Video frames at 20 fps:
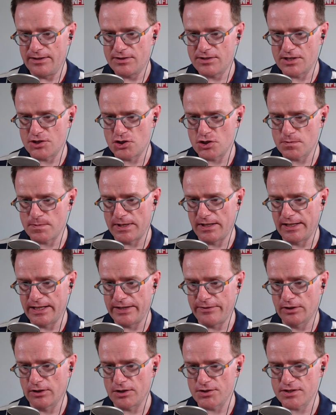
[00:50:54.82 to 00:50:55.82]
has been
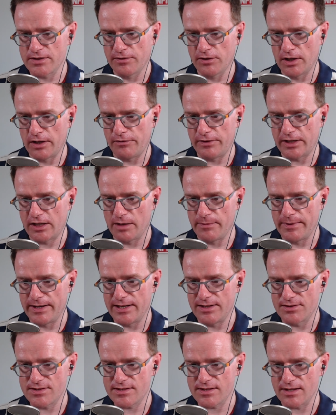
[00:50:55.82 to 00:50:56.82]
leaving lots of lovely
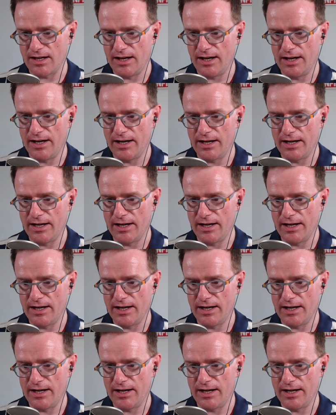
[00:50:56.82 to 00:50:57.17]
comments.